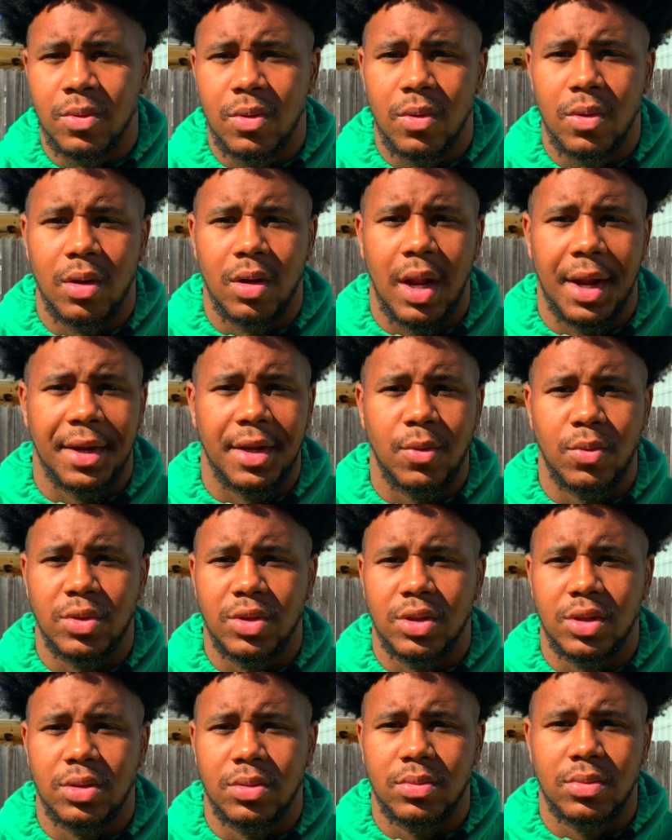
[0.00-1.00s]
or like it was
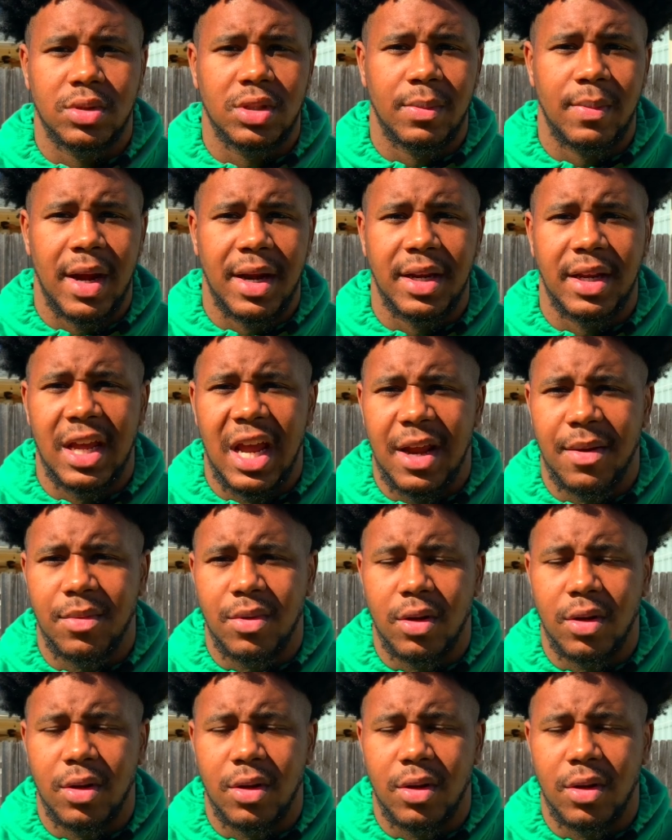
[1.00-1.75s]
somebody came,